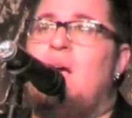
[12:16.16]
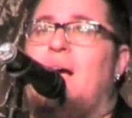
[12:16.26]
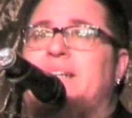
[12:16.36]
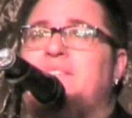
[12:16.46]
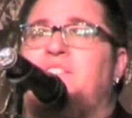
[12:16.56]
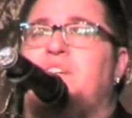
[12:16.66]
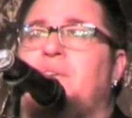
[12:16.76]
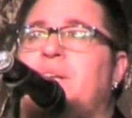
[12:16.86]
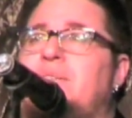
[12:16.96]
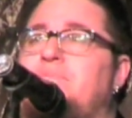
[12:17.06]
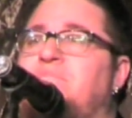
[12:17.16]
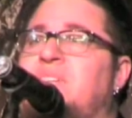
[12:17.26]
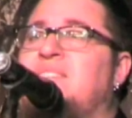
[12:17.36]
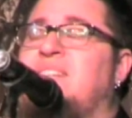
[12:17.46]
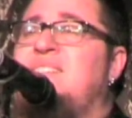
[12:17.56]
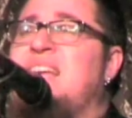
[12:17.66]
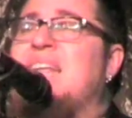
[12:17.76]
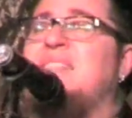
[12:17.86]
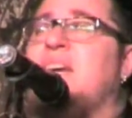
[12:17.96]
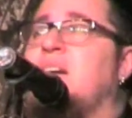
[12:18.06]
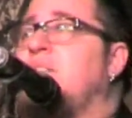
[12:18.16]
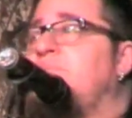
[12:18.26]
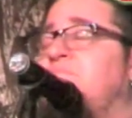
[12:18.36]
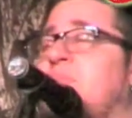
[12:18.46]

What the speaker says: I considered it as I sat there.